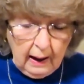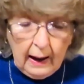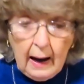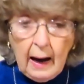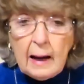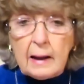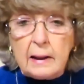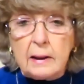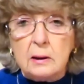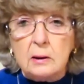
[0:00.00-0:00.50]

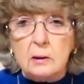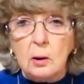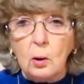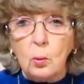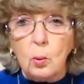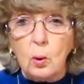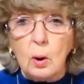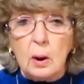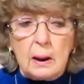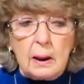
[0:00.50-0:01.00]
I didn't know
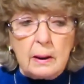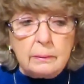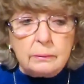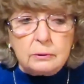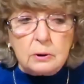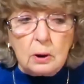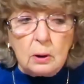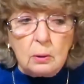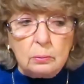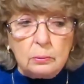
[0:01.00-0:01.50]
what I was
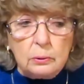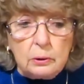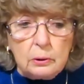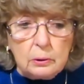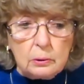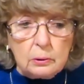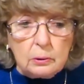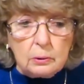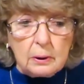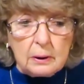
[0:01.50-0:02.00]
going to
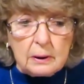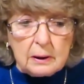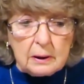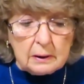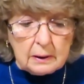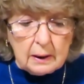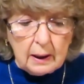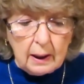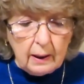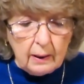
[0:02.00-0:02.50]
do. I
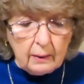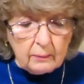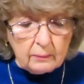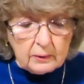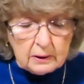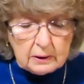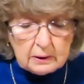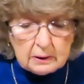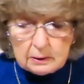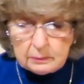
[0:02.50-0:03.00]
didn't have
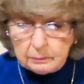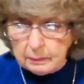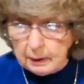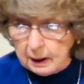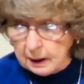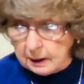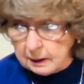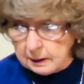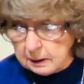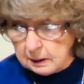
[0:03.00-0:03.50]

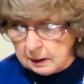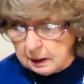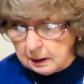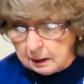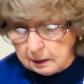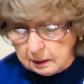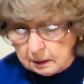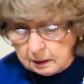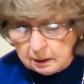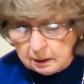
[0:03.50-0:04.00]
anybody.